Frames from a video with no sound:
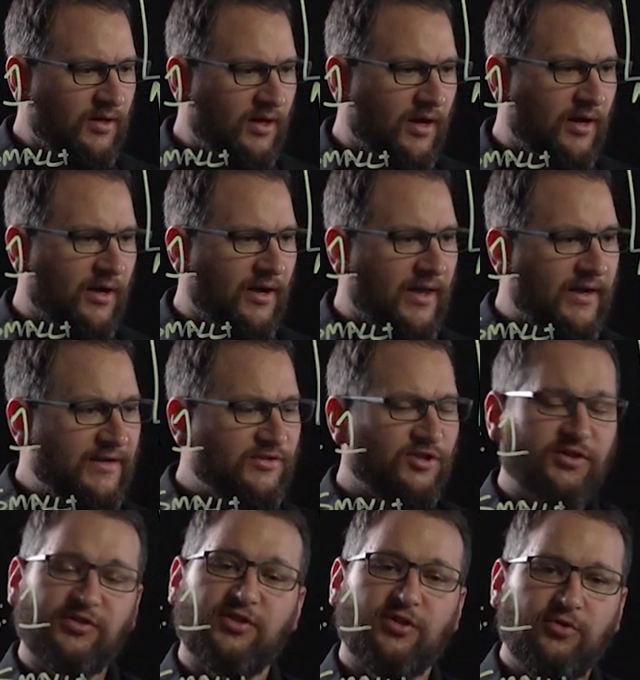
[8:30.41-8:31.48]
Uh, it is
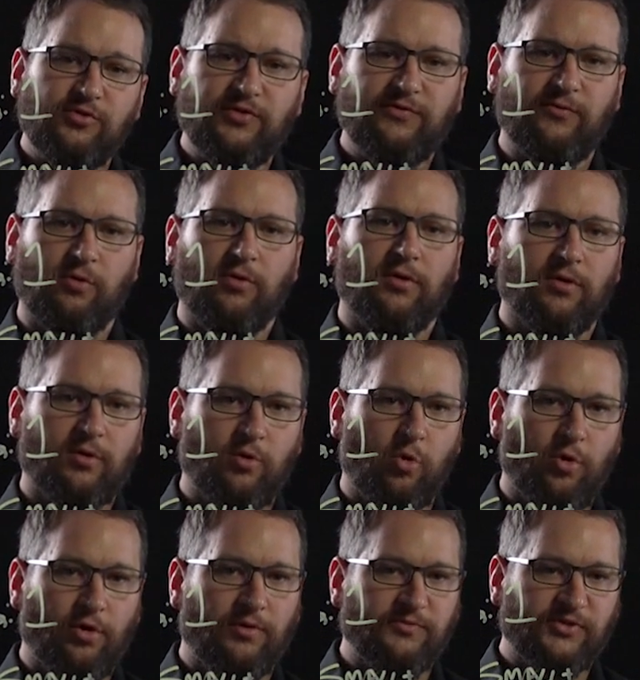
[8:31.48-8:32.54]
just used for
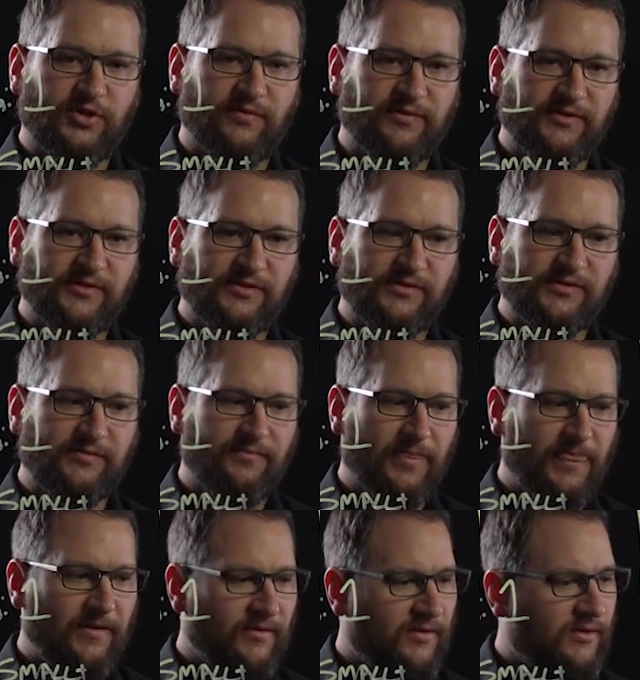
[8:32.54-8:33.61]
quorum services.
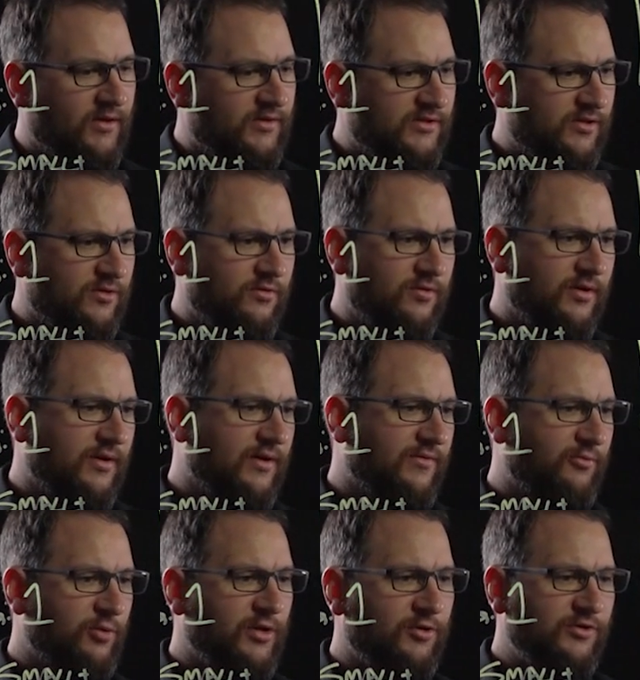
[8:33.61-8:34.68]
So
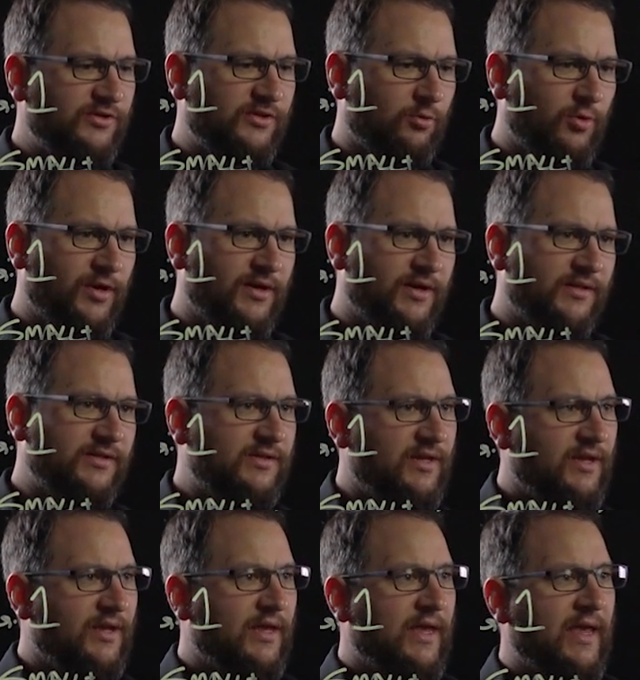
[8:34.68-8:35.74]
if we lose the witness,
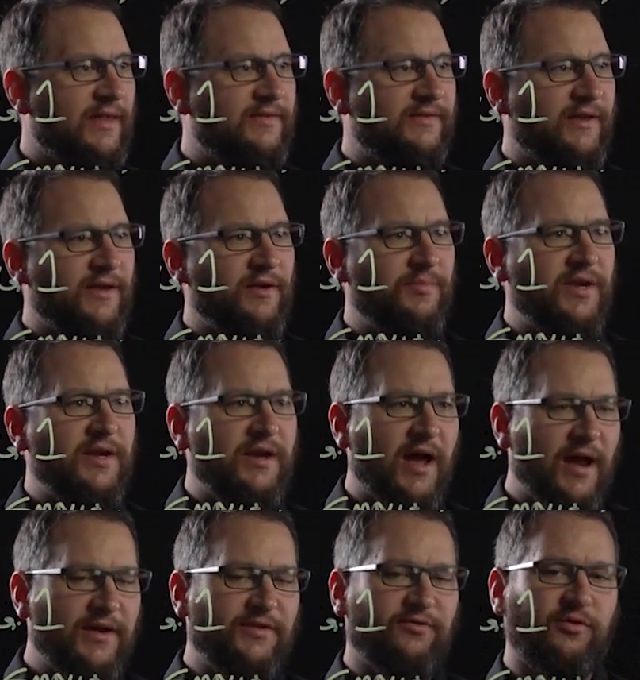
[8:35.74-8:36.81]
it's going to be
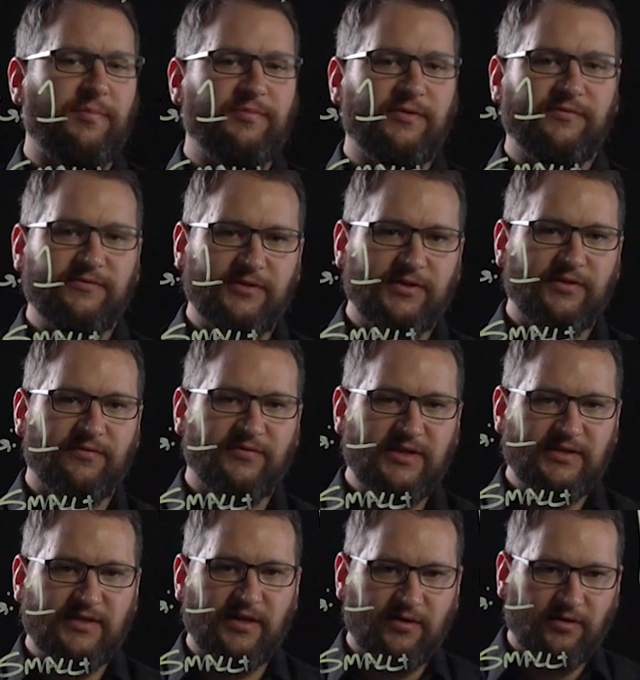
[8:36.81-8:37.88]
non-disruptive to the
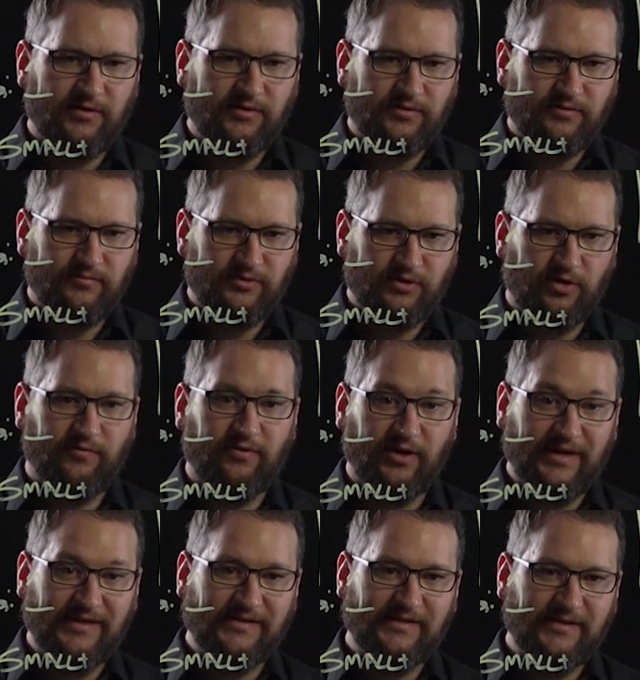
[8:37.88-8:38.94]
vCenter server
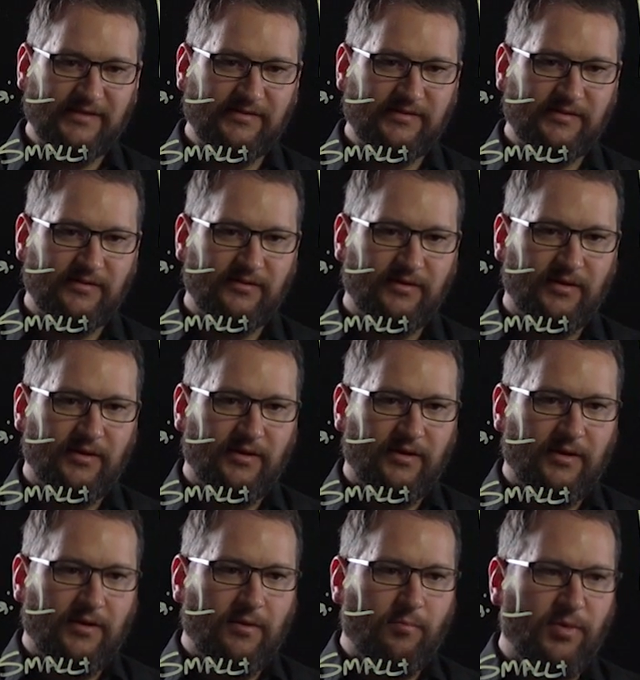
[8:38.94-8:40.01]
instance,
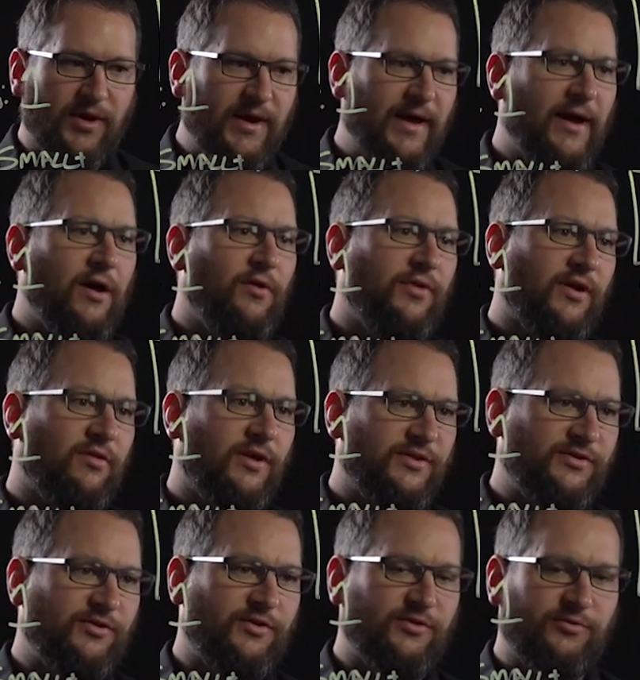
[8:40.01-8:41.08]
but now the
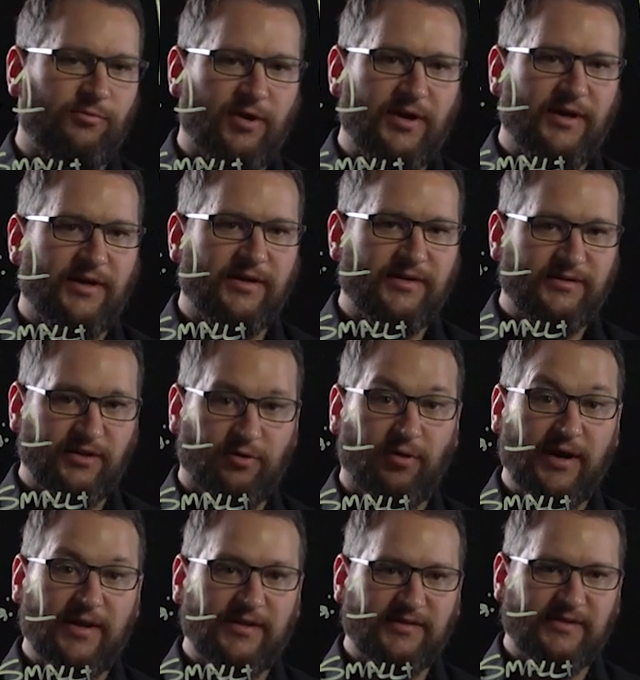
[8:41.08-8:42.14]
cluster is running in a
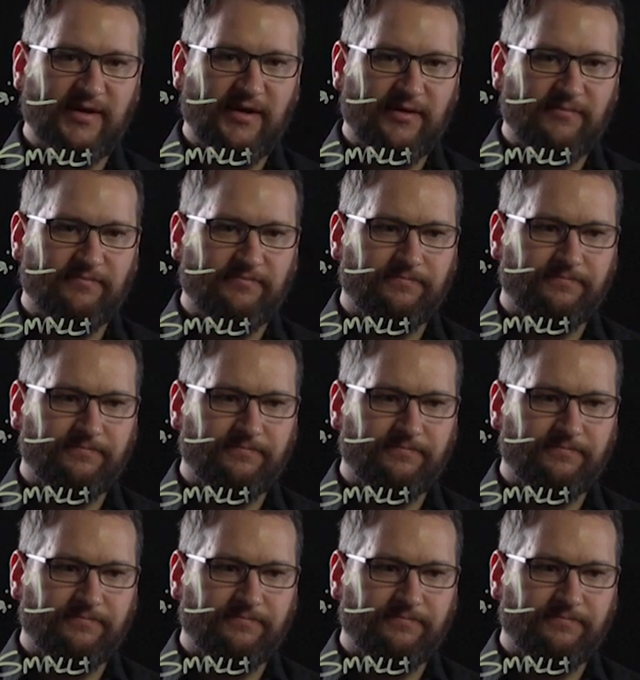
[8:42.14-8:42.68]
degraded state.